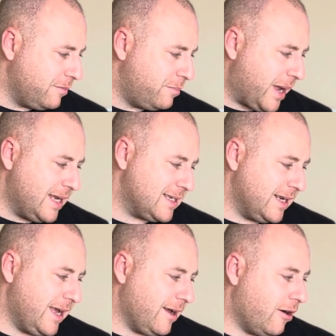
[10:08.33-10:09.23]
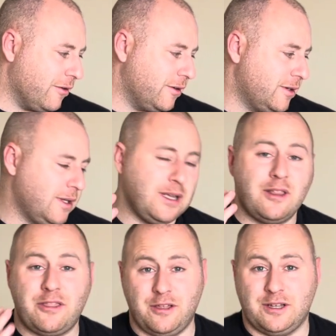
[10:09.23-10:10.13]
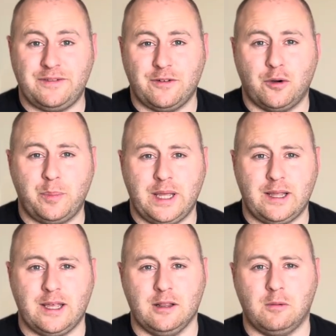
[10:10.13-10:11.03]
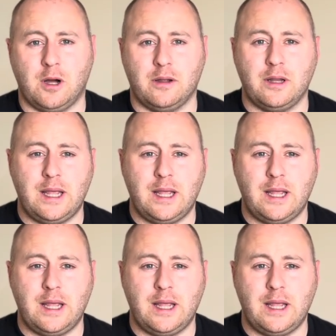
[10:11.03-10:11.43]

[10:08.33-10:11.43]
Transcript: basing it on 34p a kilowatt.